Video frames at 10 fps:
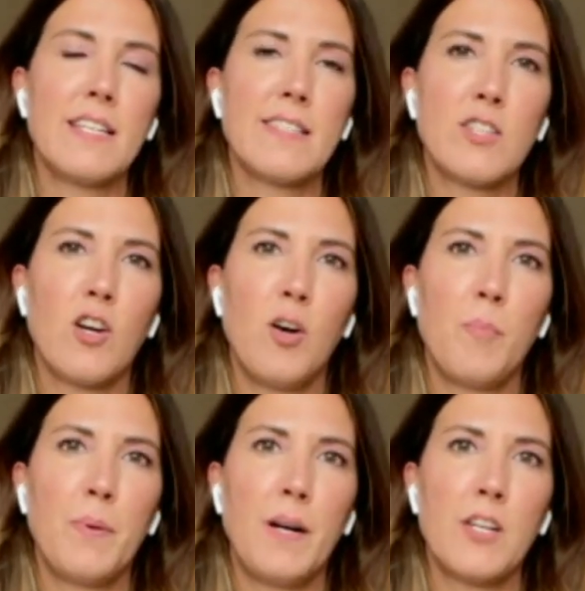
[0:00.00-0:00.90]
stop
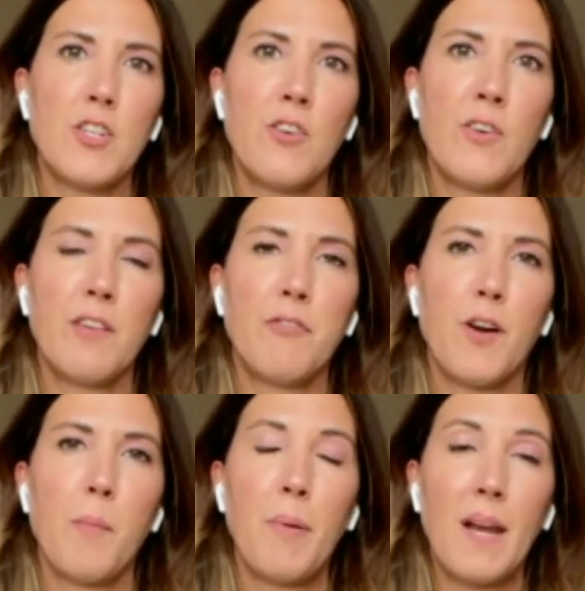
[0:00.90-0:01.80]
cheering bring
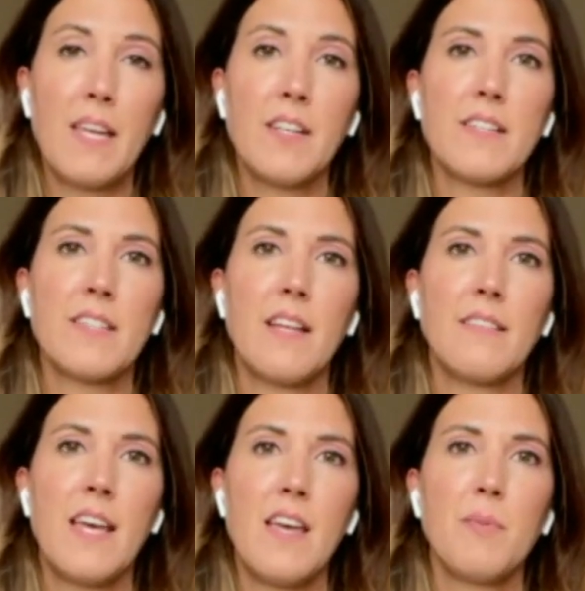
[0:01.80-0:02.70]
for players that
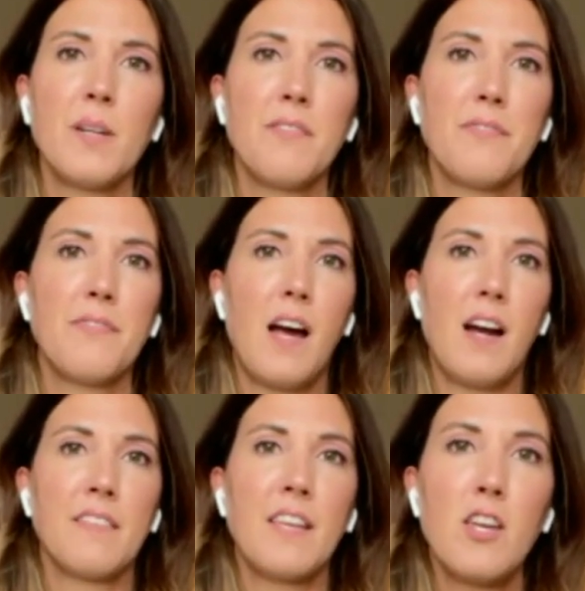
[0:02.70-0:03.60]
mm. they believe
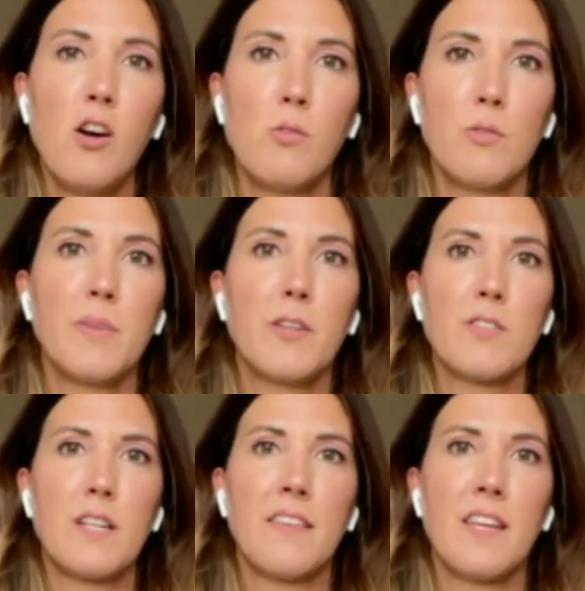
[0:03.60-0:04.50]
are their own
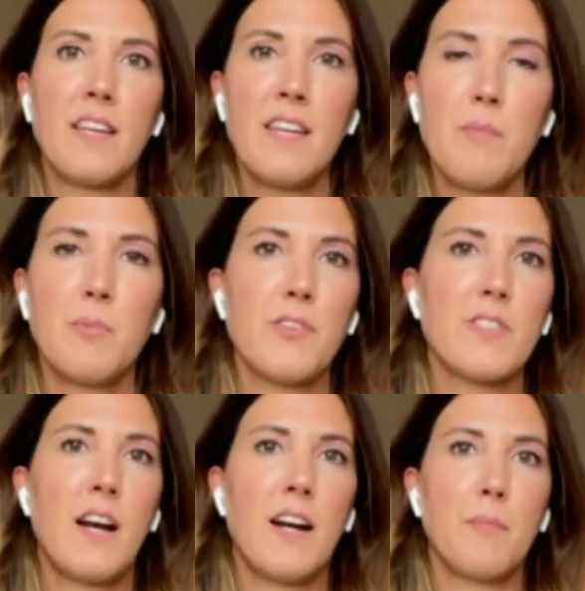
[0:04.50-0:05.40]
because are their neighbors
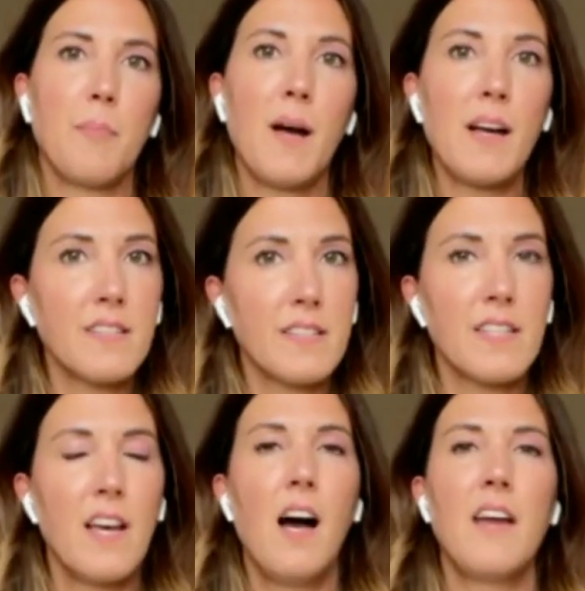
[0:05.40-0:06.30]
are Basques.
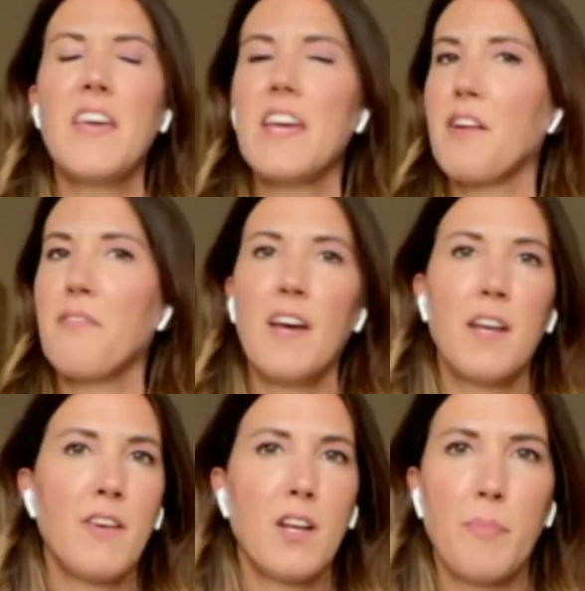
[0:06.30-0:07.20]
They are very
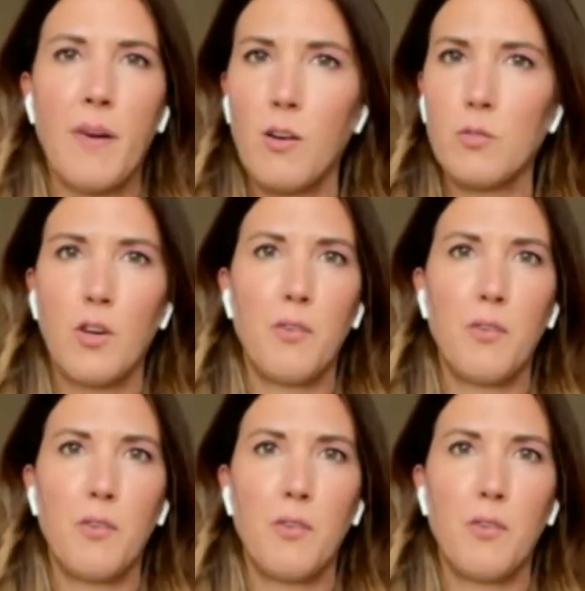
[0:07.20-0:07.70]
very proud